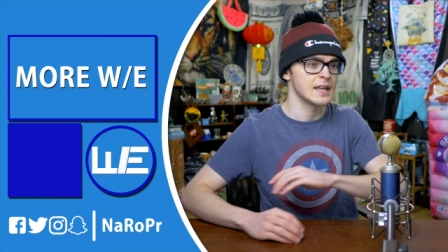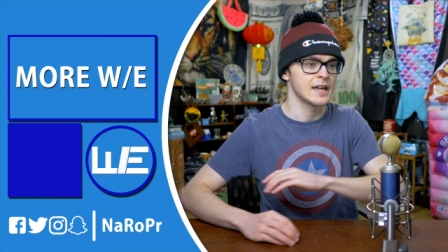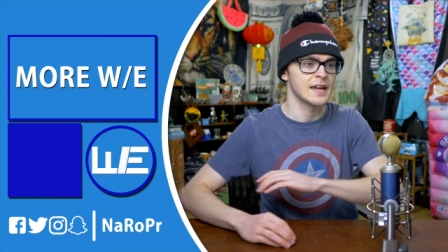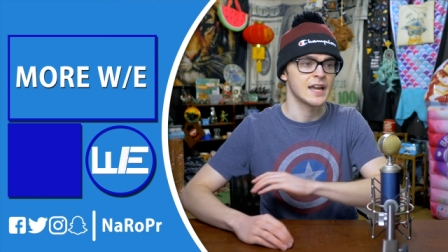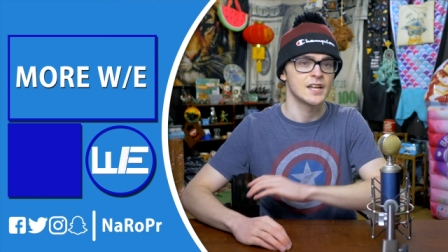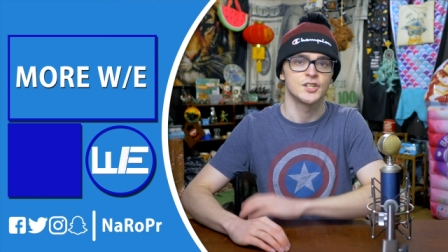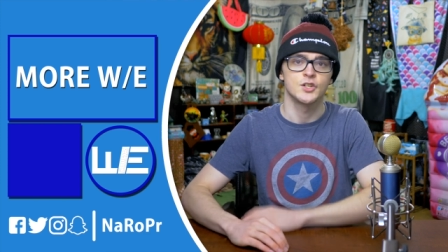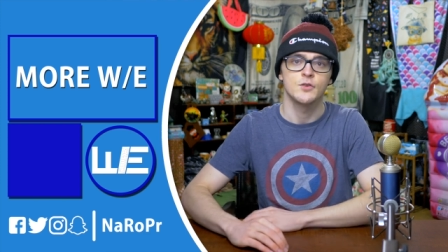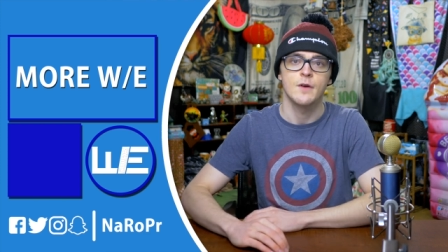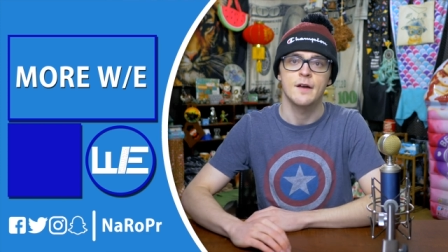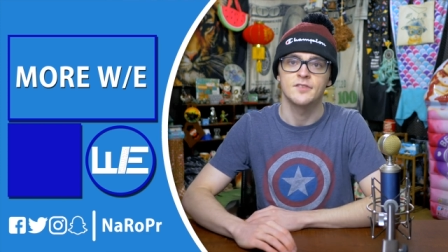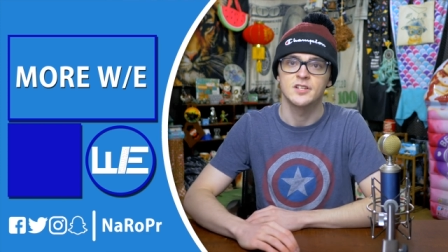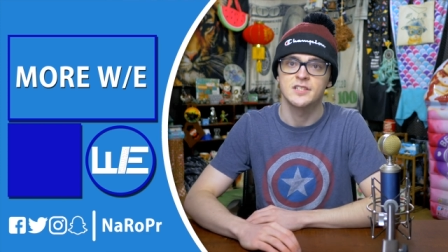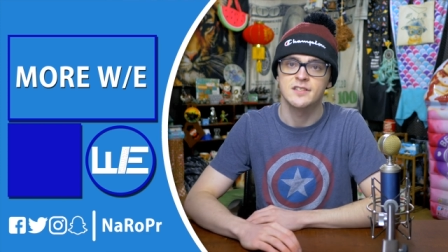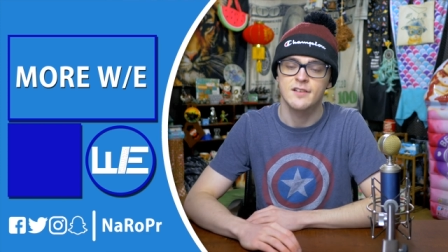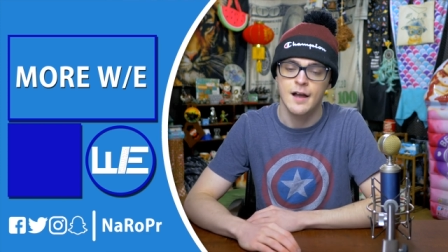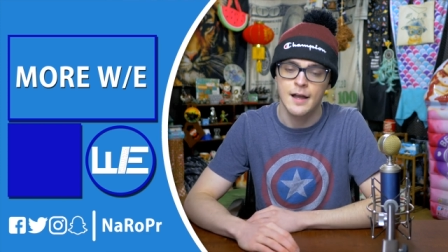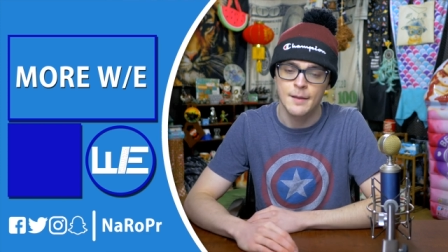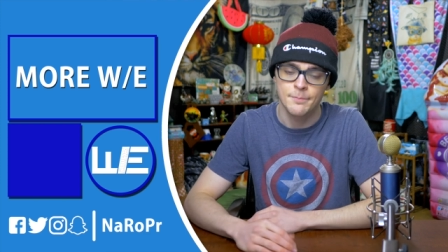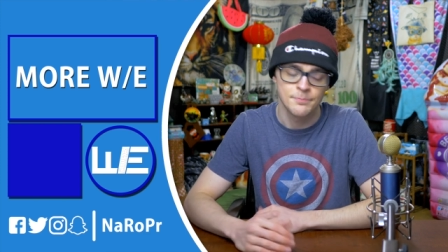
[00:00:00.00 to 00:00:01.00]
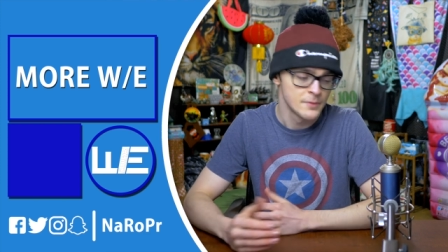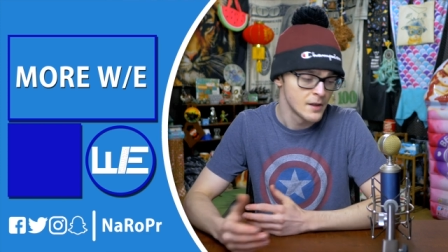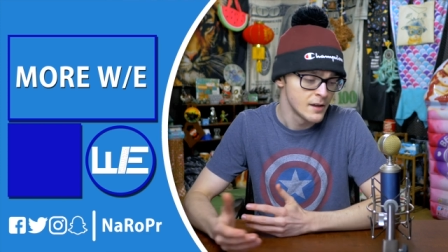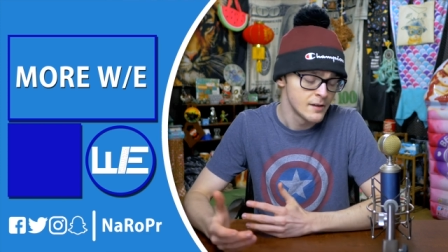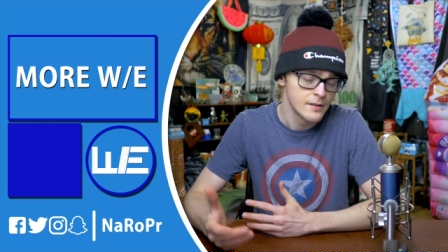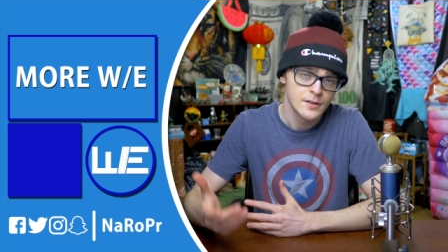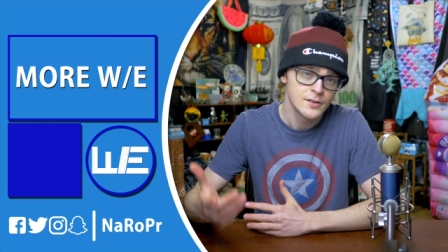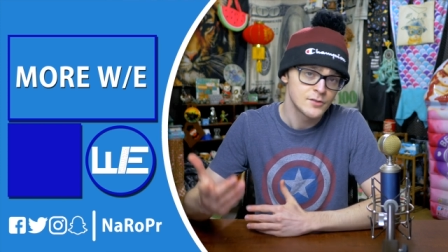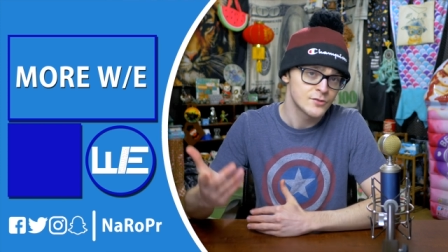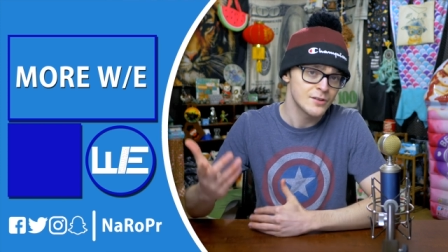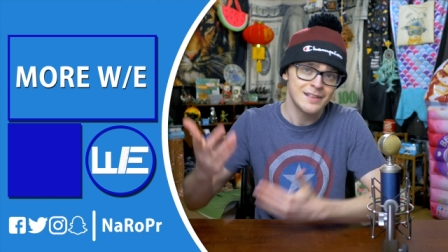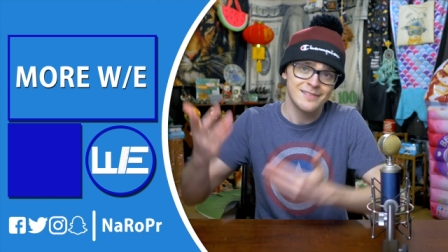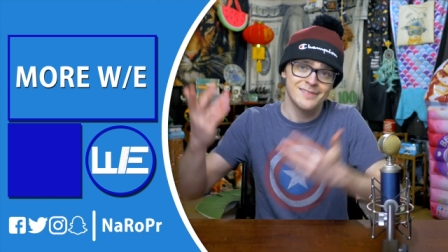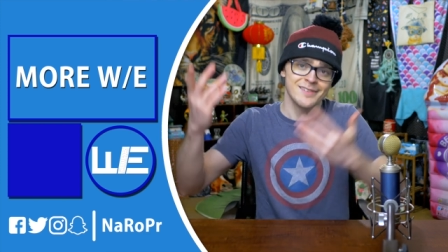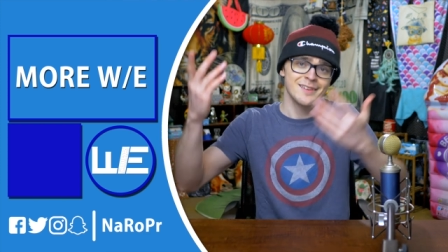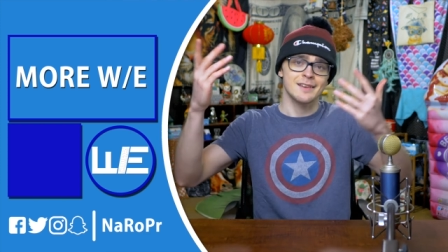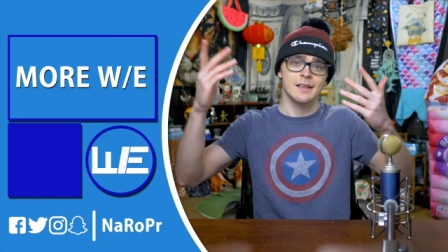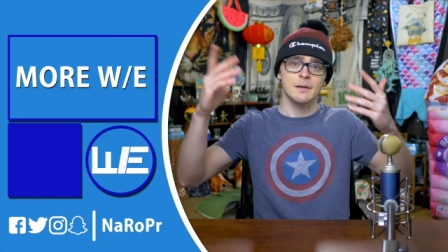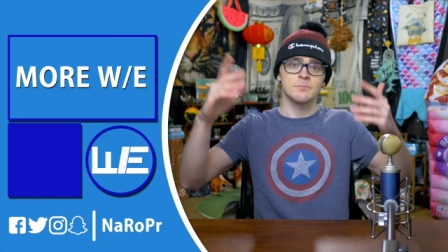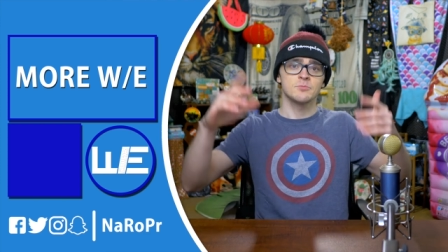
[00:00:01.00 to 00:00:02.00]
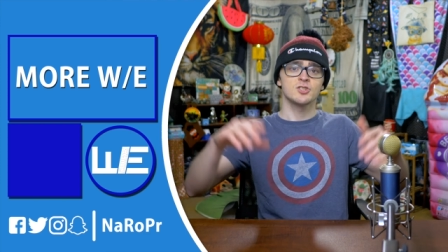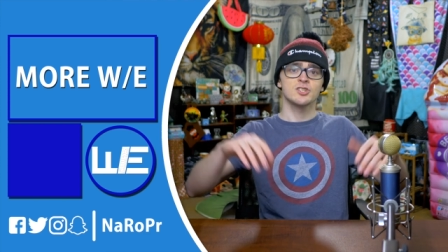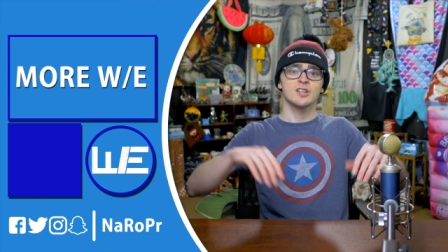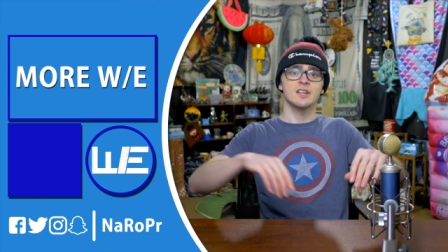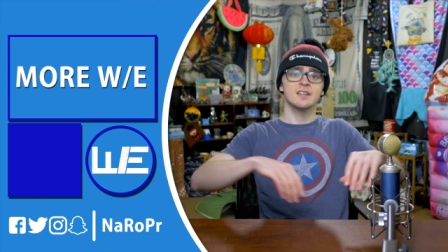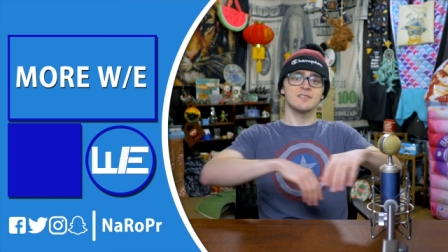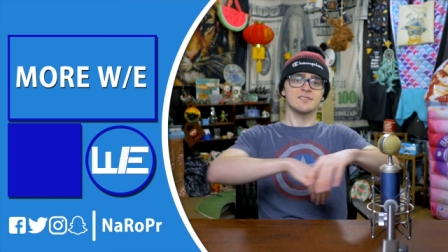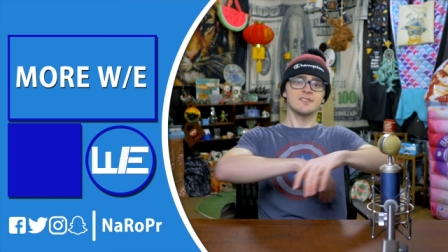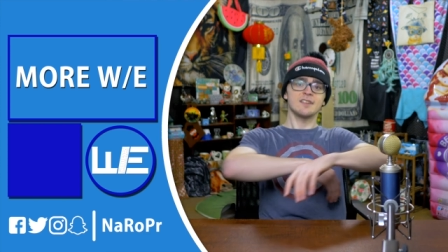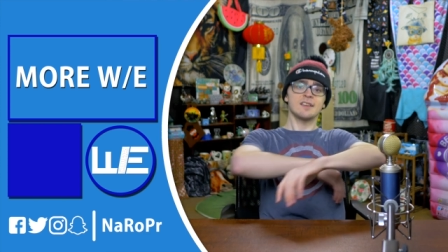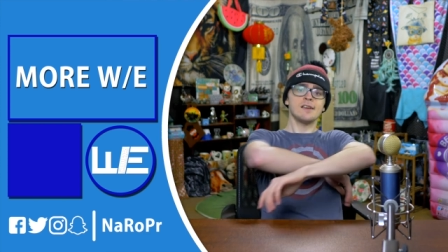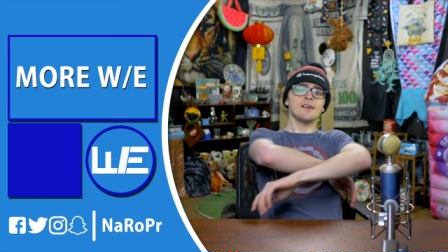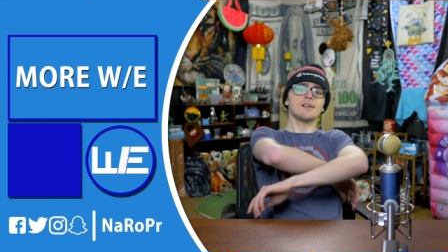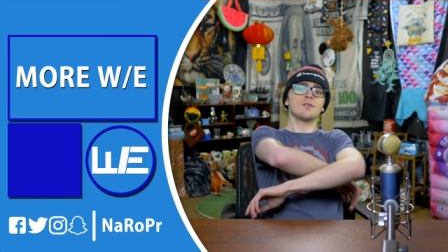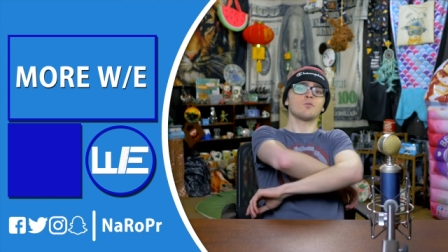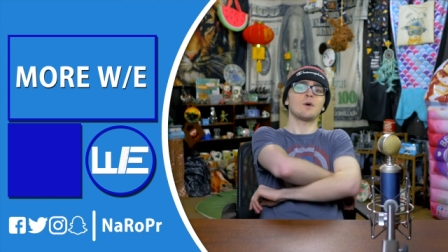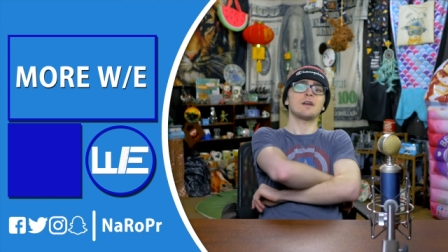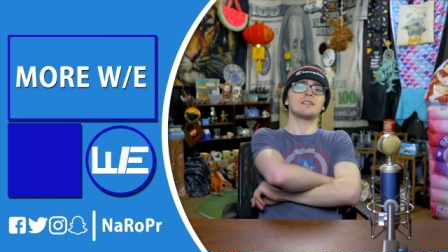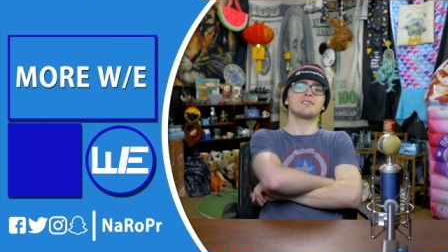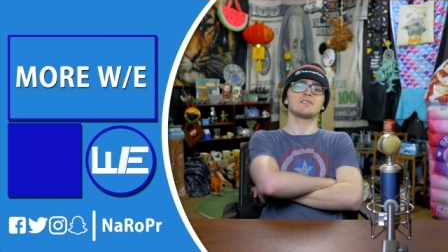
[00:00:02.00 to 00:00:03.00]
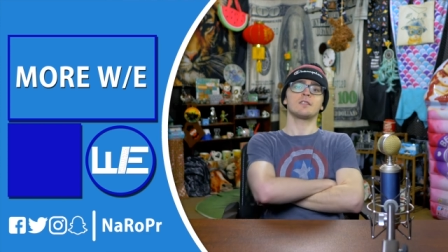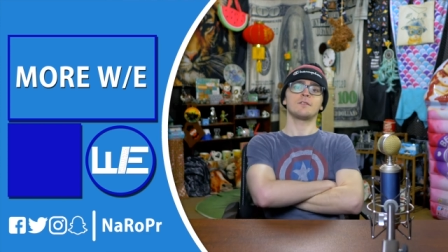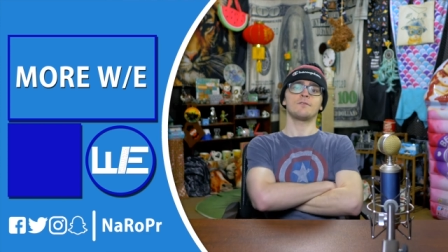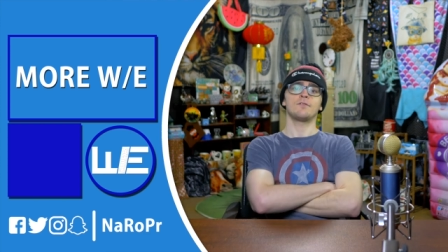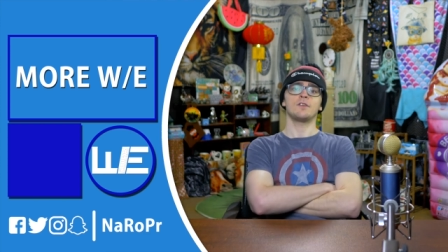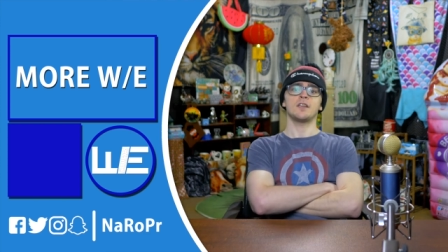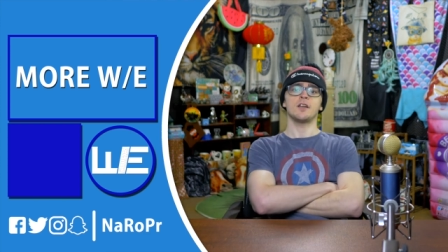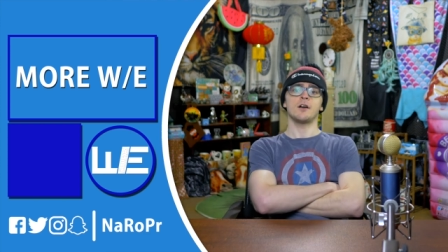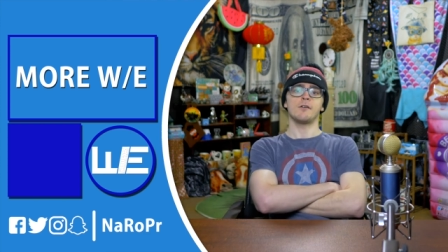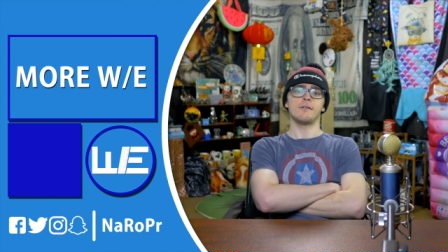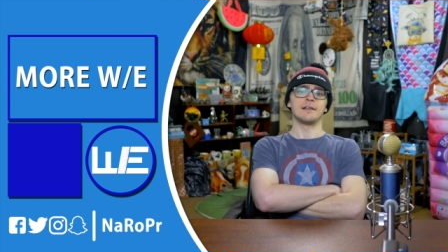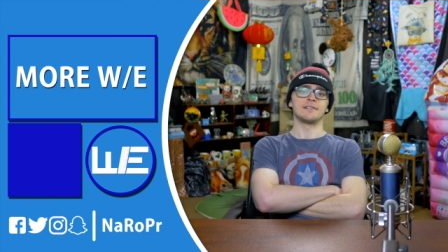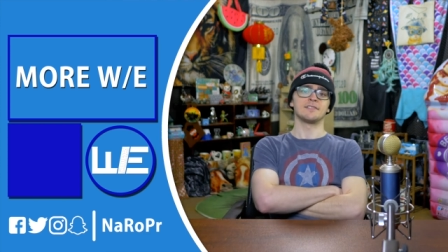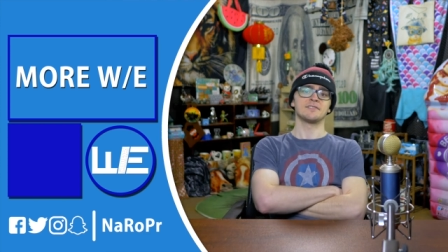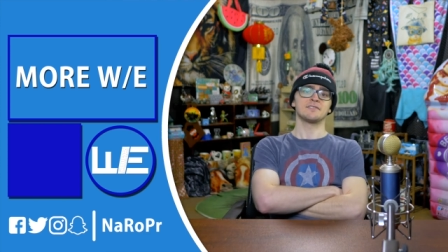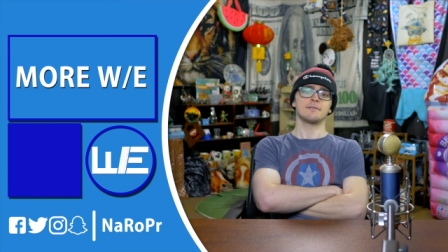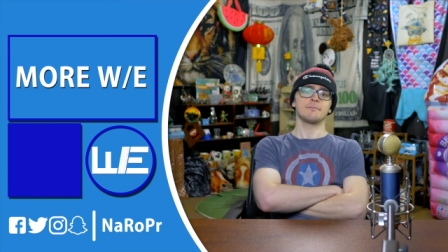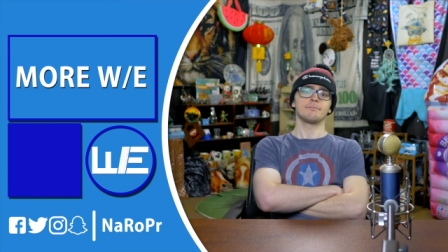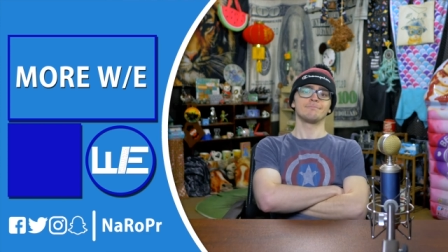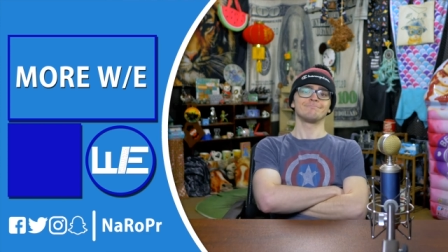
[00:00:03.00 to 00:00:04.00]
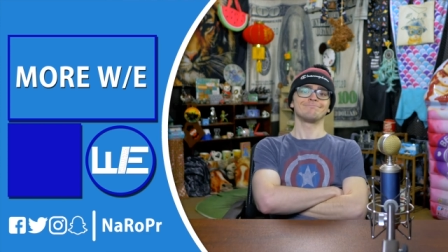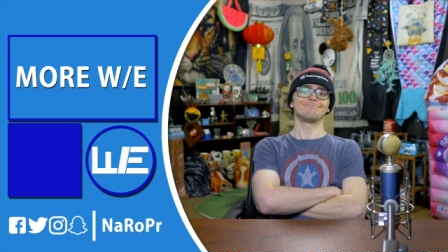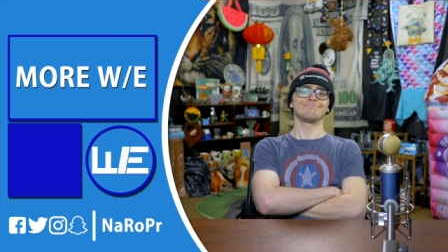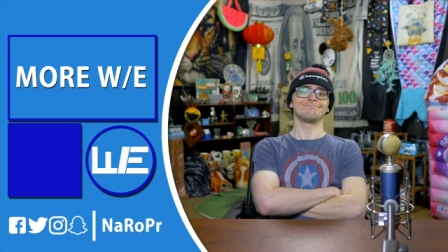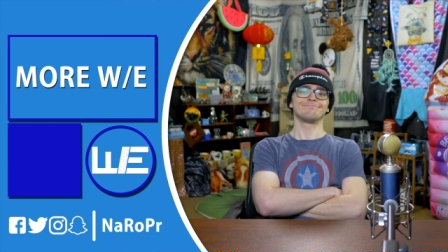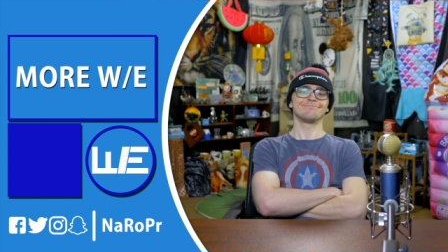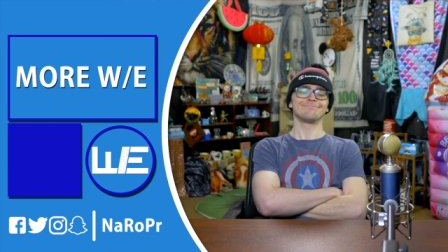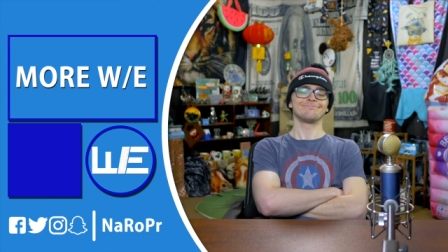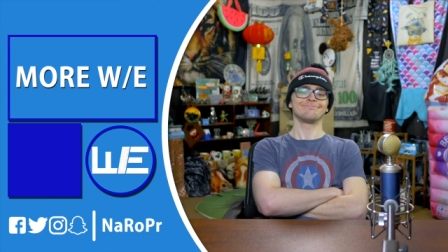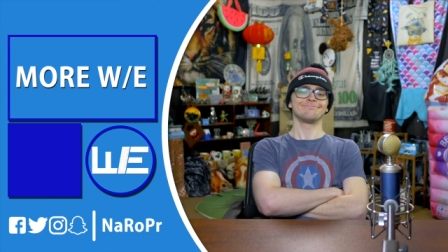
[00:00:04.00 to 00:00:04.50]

like I do every time. So that's it. I'm just going to sit here and wait till the video ends.